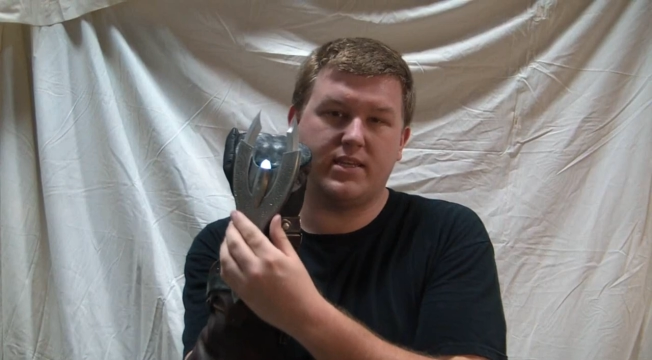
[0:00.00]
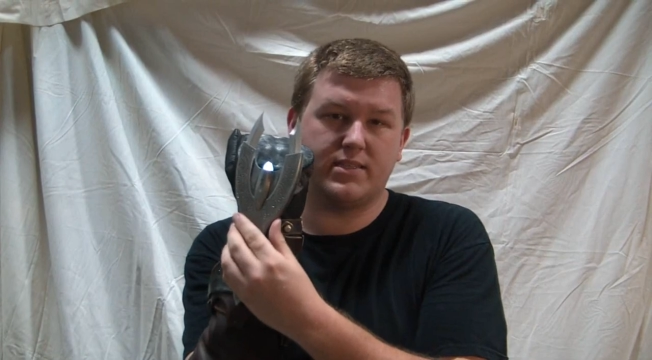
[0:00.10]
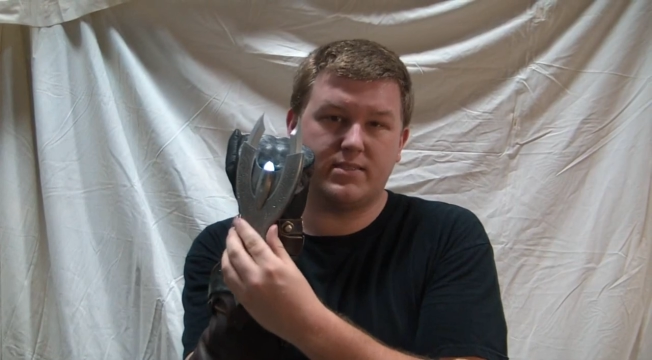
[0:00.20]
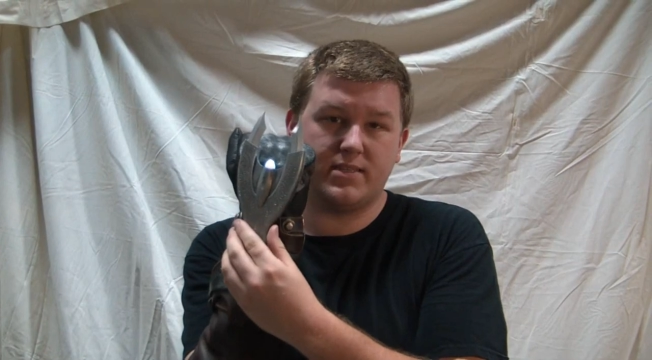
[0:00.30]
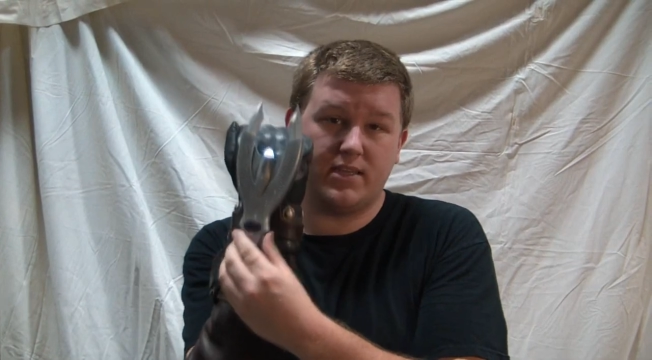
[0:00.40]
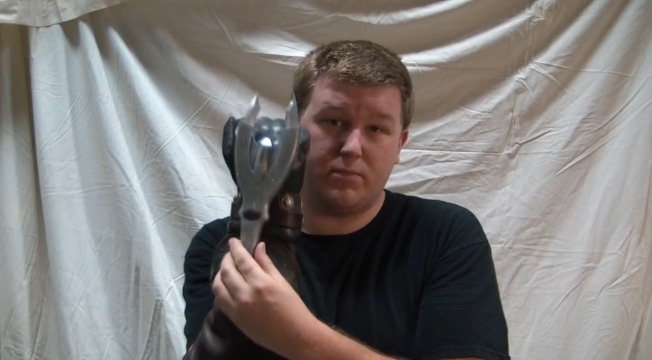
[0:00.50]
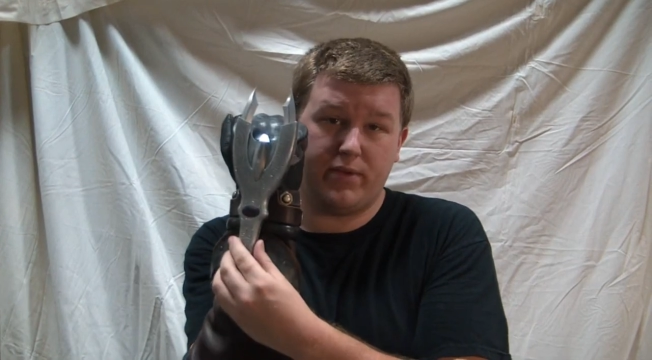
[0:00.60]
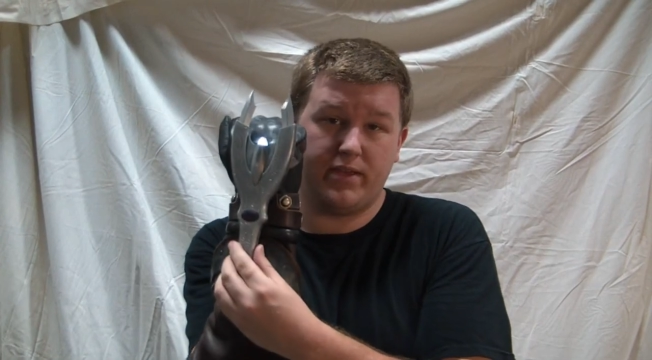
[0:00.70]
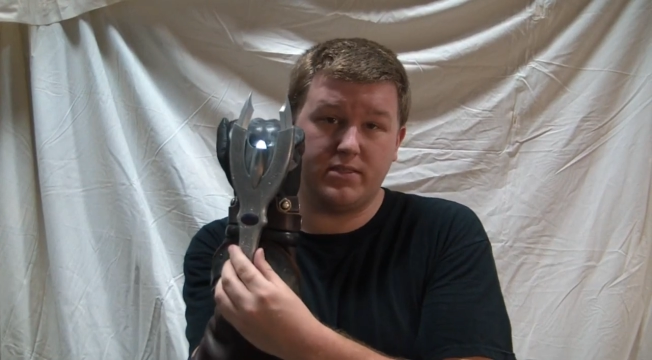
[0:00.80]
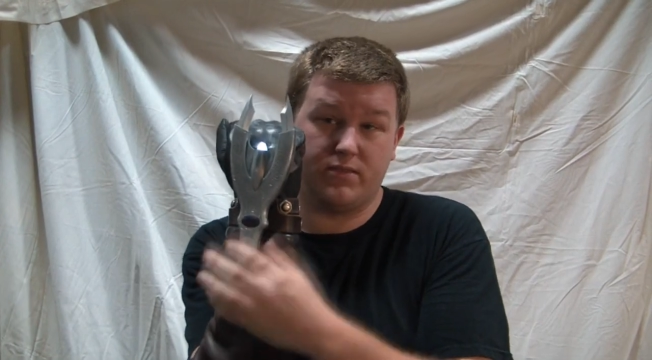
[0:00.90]
CNC
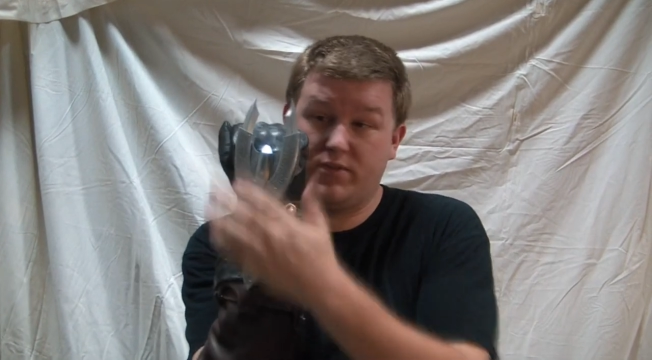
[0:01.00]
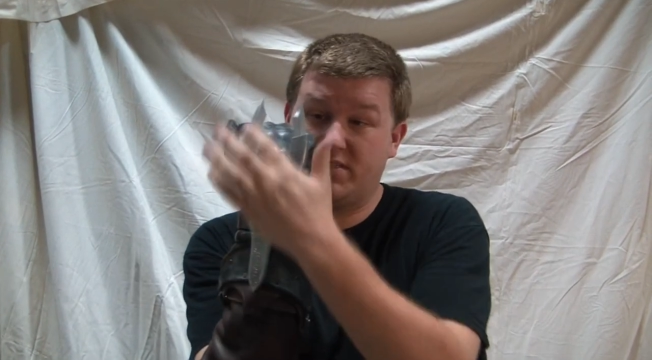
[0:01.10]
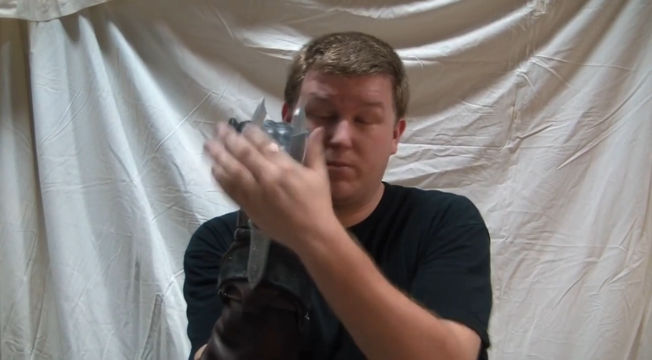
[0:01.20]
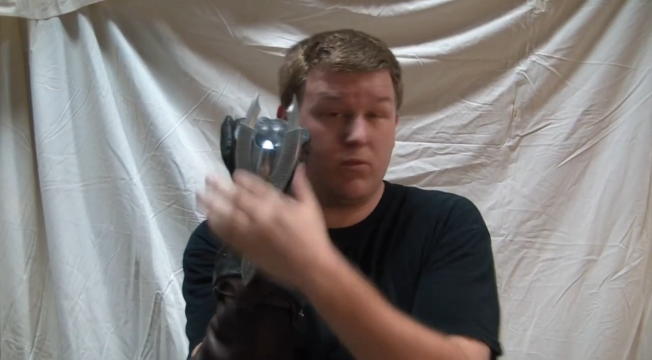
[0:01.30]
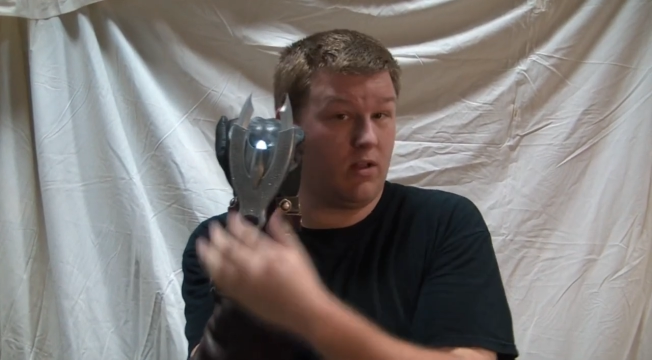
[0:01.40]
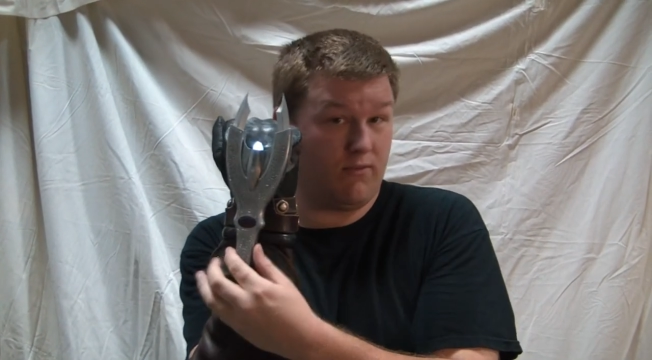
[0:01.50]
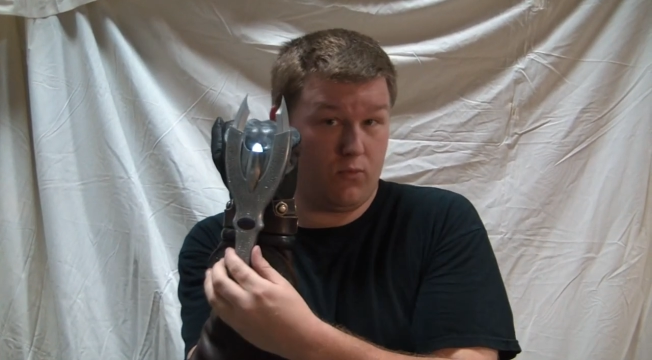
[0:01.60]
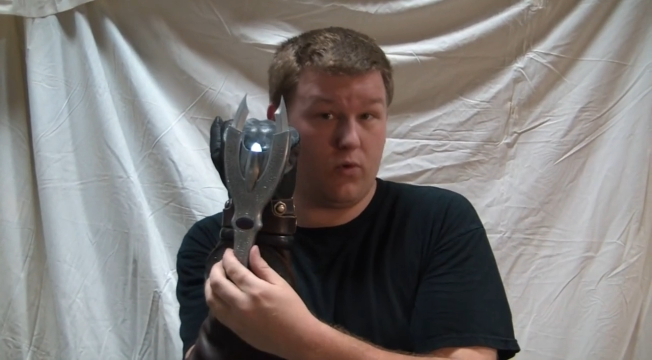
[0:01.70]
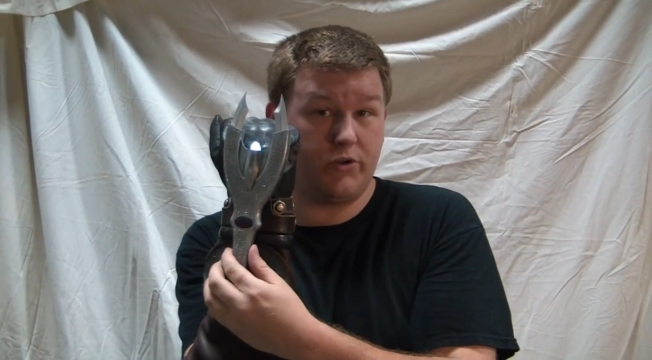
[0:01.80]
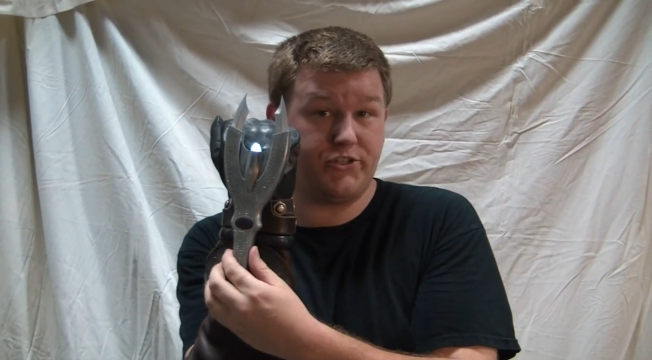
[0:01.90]
piece, so the symbol
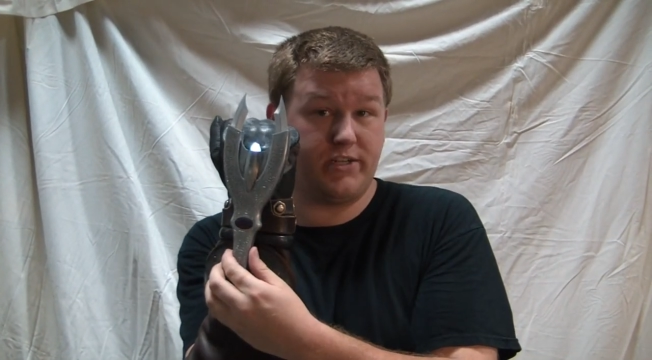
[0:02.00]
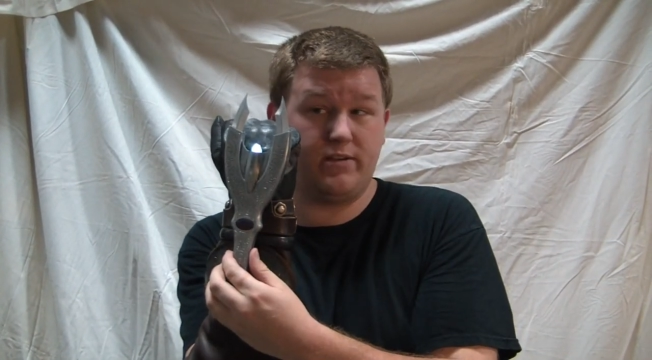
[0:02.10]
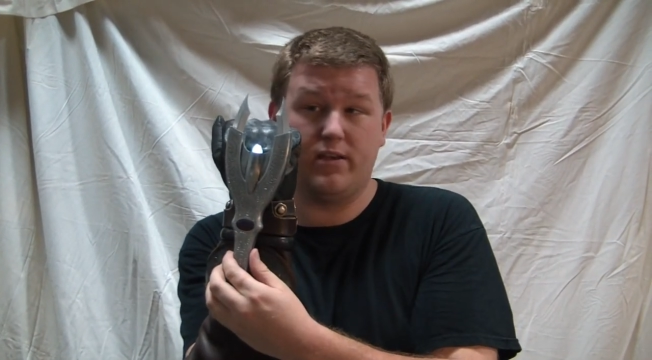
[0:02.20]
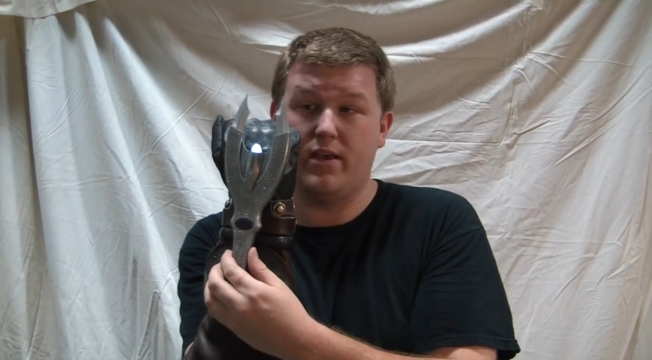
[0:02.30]
of origin.